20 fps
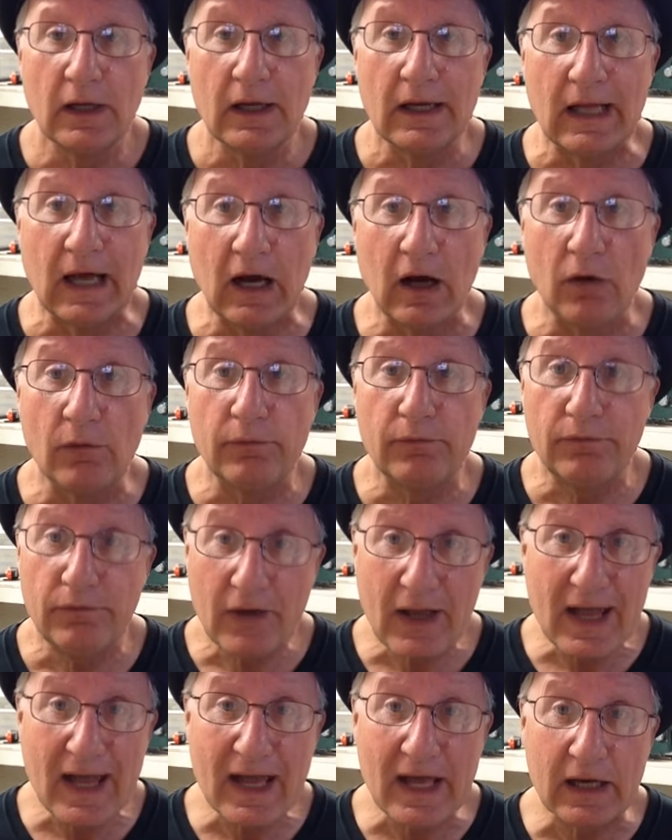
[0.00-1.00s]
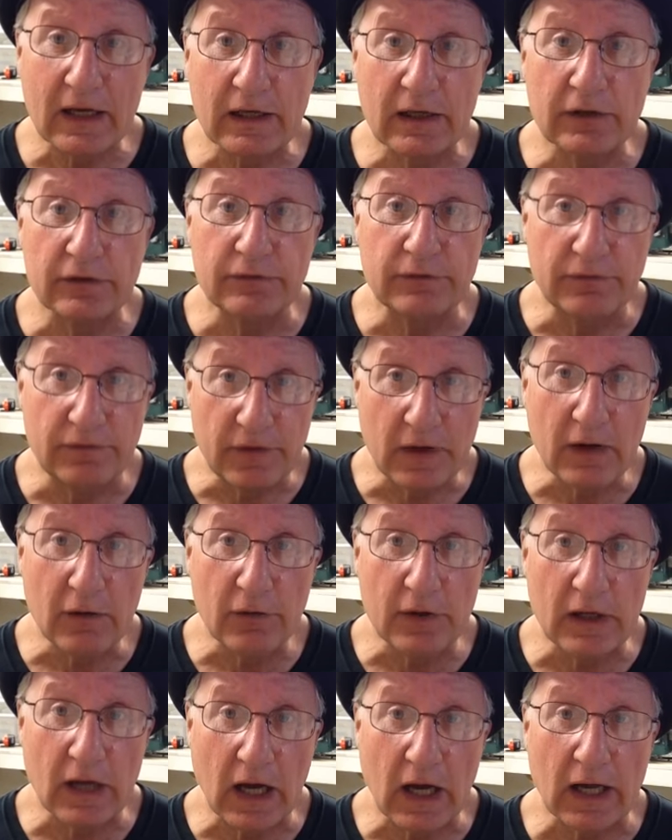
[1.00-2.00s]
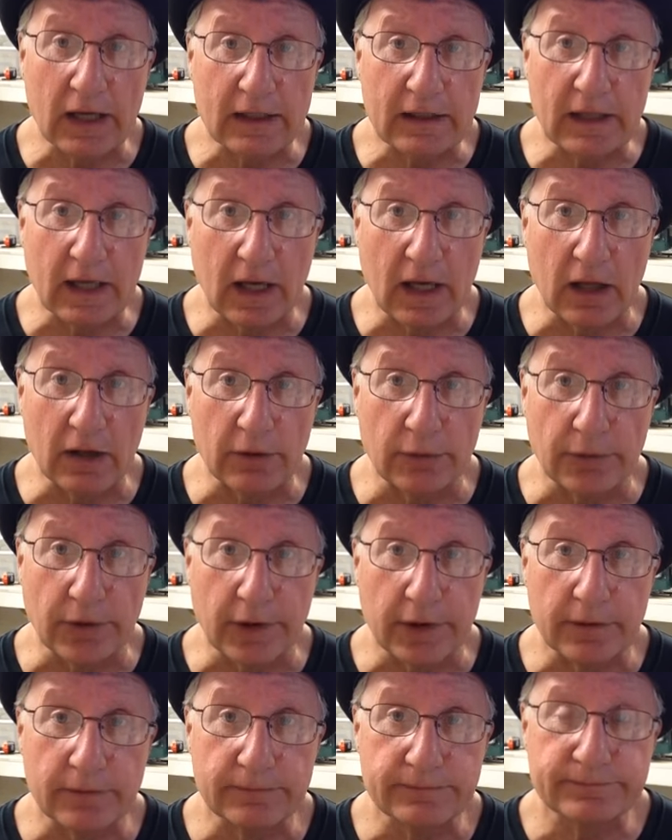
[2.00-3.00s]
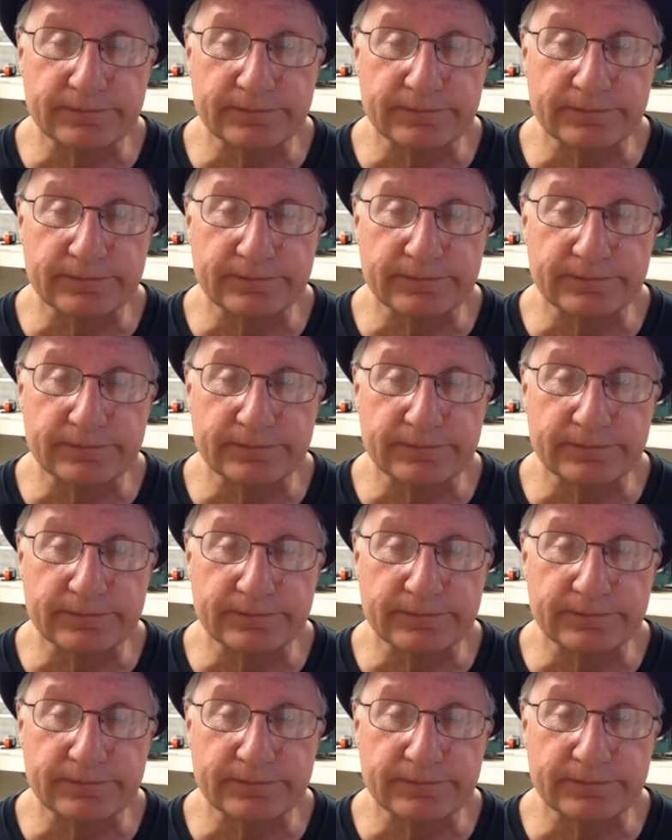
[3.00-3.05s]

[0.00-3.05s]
Now, fat is very high calorie,